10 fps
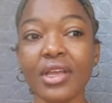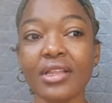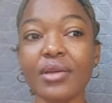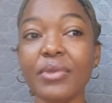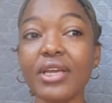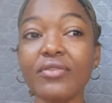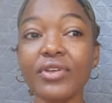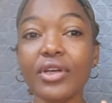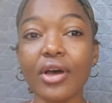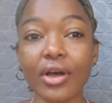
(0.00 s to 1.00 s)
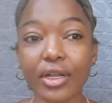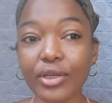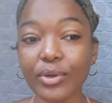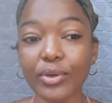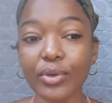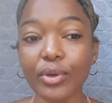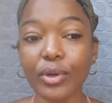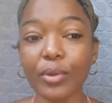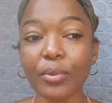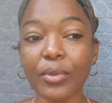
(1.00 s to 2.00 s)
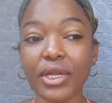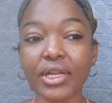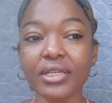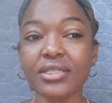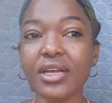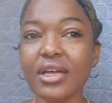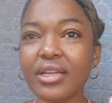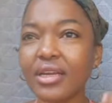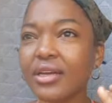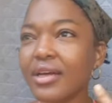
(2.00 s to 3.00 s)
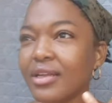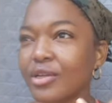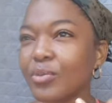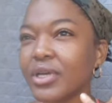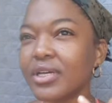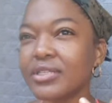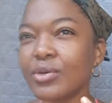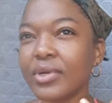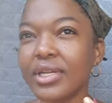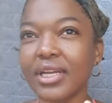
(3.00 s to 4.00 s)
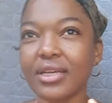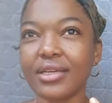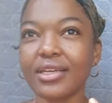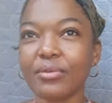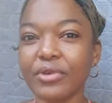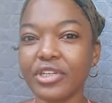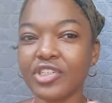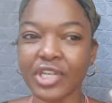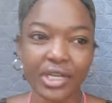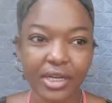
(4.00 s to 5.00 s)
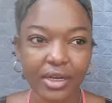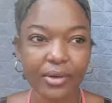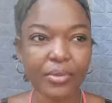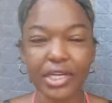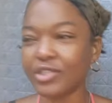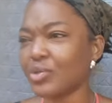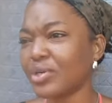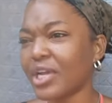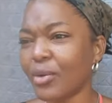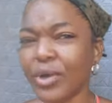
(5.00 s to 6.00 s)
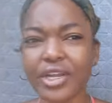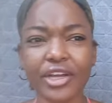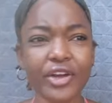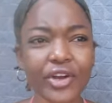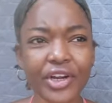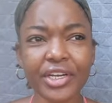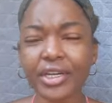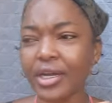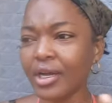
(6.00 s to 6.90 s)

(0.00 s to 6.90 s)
They may even call you, but they're calling you because they want to like keep in check or make sure that what they heard